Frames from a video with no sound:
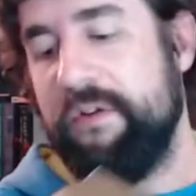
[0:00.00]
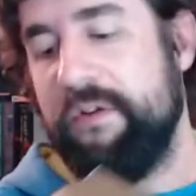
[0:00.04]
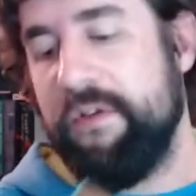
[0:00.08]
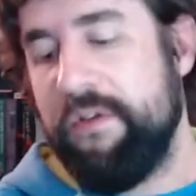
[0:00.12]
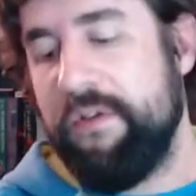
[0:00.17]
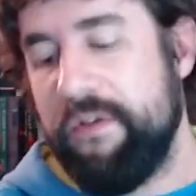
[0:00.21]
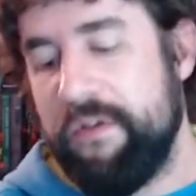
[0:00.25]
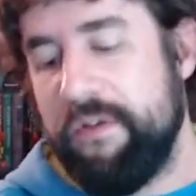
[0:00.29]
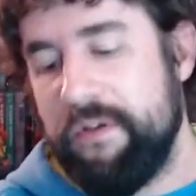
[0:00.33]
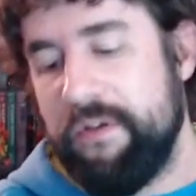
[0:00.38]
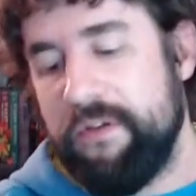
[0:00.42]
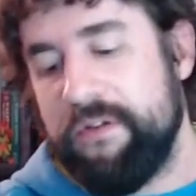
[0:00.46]

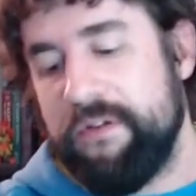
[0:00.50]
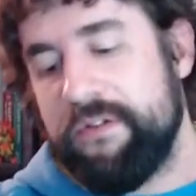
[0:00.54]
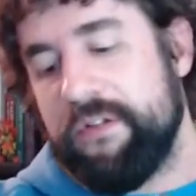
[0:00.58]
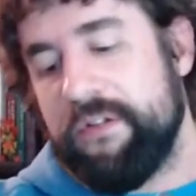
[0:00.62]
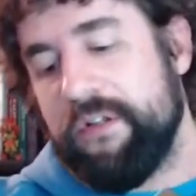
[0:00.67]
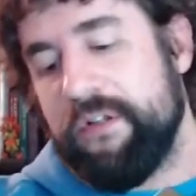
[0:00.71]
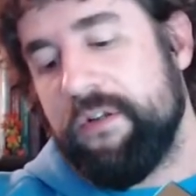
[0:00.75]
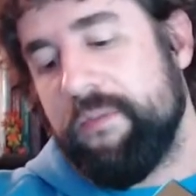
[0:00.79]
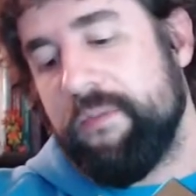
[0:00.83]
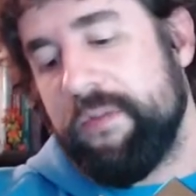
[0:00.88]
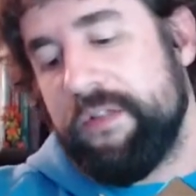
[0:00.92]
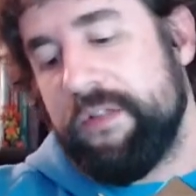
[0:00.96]
There's a
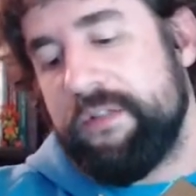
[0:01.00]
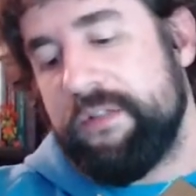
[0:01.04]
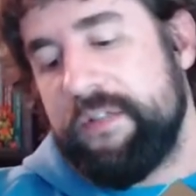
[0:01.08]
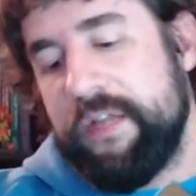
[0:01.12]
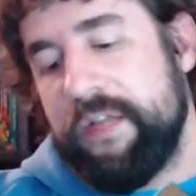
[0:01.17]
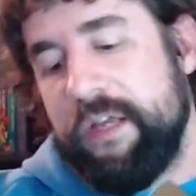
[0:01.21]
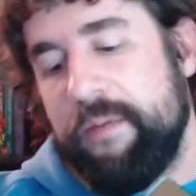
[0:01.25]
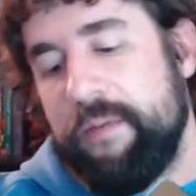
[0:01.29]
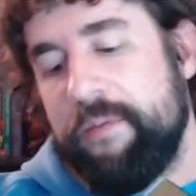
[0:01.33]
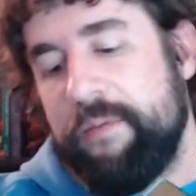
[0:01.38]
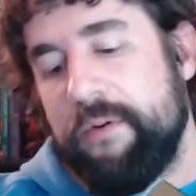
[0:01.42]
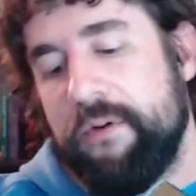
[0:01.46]
little bit of
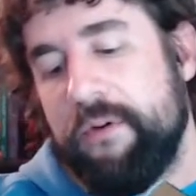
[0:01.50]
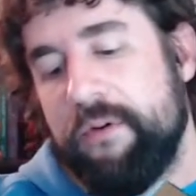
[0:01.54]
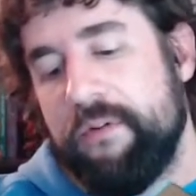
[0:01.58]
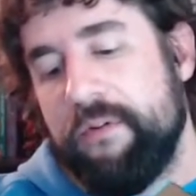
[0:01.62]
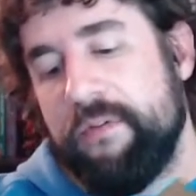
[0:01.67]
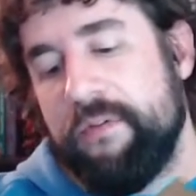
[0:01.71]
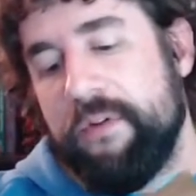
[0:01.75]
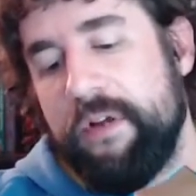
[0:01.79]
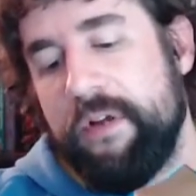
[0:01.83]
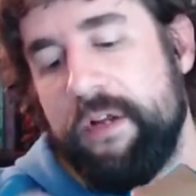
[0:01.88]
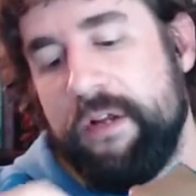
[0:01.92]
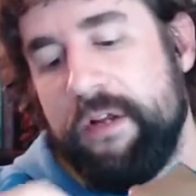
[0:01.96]
tape over
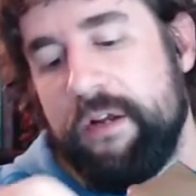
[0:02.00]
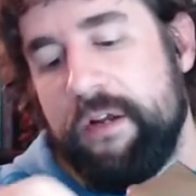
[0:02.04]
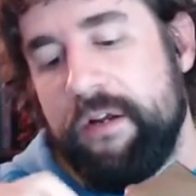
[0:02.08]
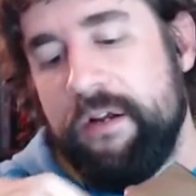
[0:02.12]
here.